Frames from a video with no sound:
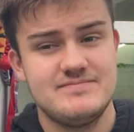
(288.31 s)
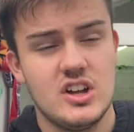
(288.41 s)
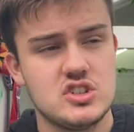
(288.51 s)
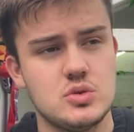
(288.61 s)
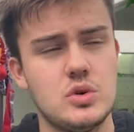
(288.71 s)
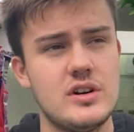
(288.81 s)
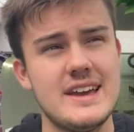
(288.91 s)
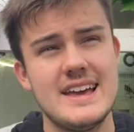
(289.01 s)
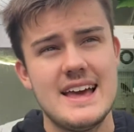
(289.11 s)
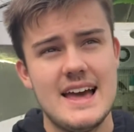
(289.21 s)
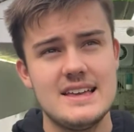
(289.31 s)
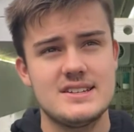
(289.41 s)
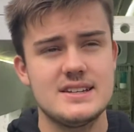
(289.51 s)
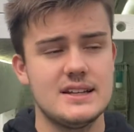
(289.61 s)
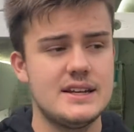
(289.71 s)
Not to worry, it's
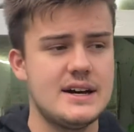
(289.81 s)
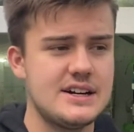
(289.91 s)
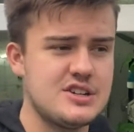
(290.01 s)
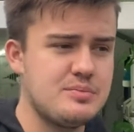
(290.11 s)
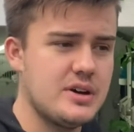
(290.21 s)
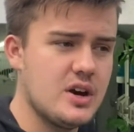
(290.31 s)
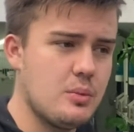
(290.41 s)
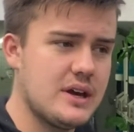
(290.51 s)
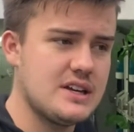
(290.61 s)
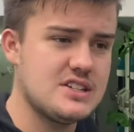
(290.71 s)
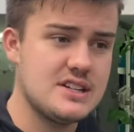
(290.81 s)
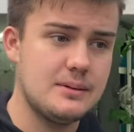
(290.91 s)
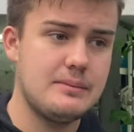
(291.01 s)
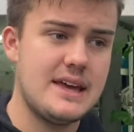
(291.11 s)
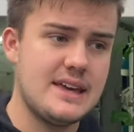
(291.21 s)
still a nice bird and we can still
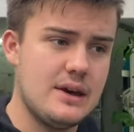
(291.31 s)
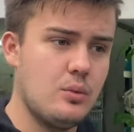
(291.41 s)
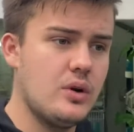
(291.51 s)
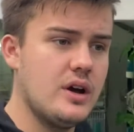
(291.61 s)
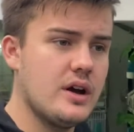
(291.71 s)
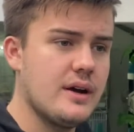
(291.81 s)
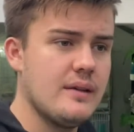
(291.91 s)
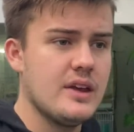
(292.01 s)
make it work.